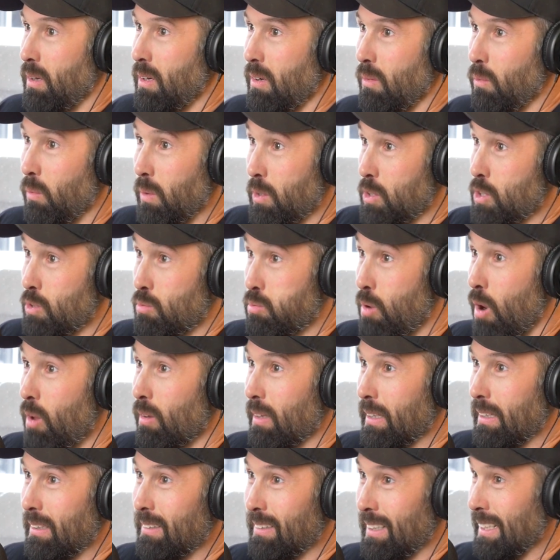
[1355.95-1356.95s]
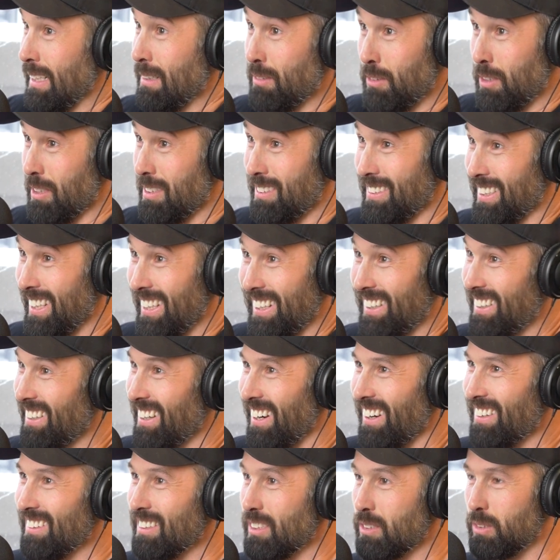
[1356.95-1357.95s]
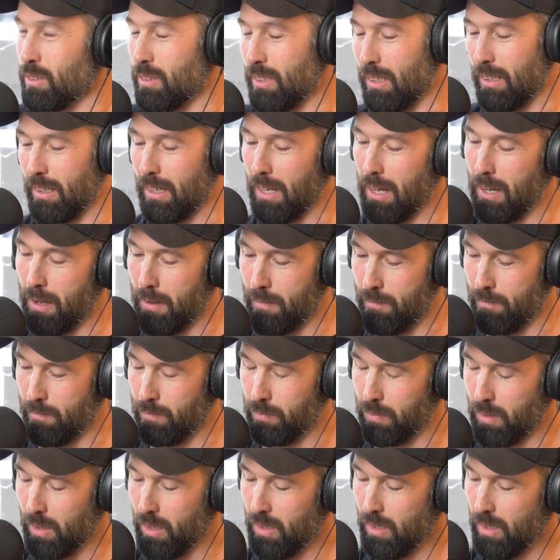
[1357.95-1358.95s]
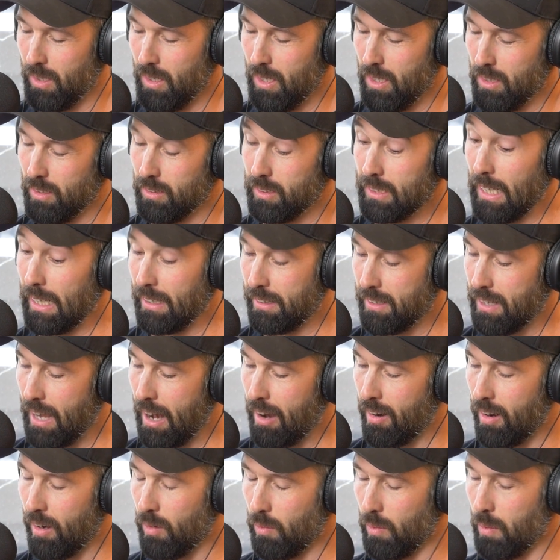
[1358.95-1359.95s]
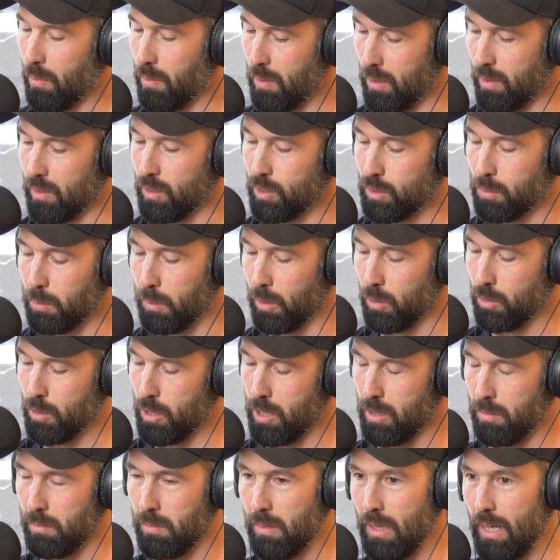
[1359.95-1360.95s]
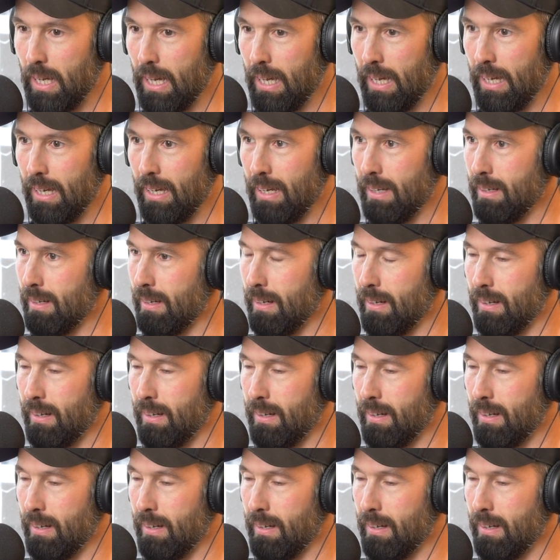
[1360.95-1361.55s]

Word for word: "We are just rolling." Like it was just like you know, this is at um, South Yarra when we were in the small gym, and uh,